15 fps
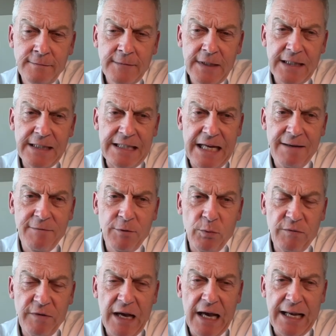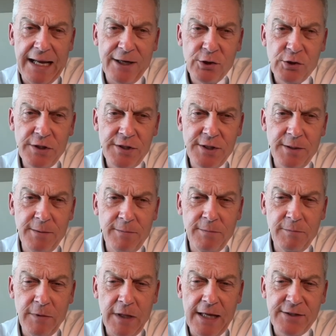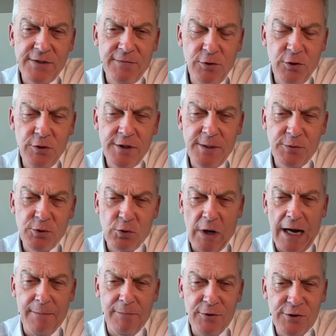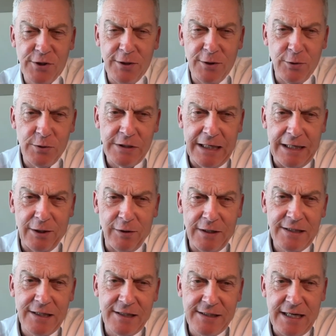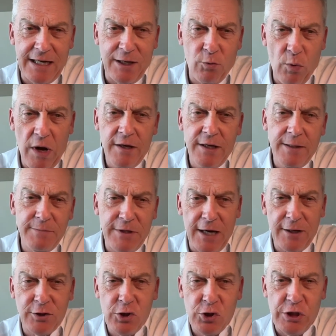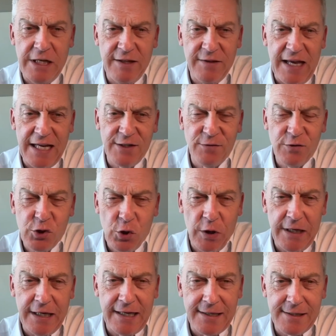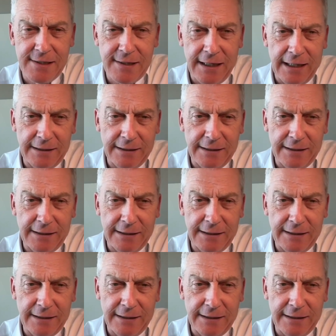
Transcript: And David, we've got actually lots of new subscribers to the newsletter. It's exciting. Welcome, Dr. G. Thanks for joining us today.